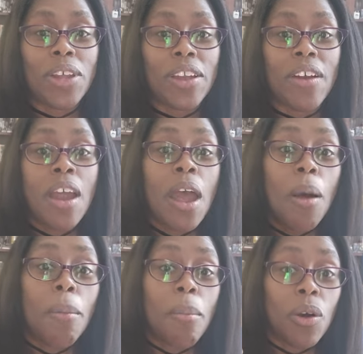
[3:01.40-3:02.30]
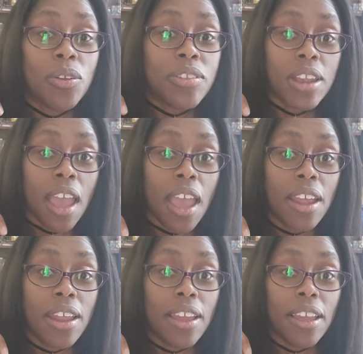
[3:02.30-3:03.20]
Gear. Most of that
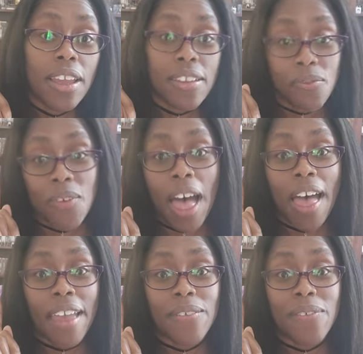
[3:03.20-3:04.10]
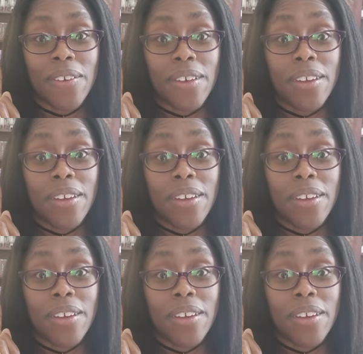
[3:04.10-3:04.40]
is five,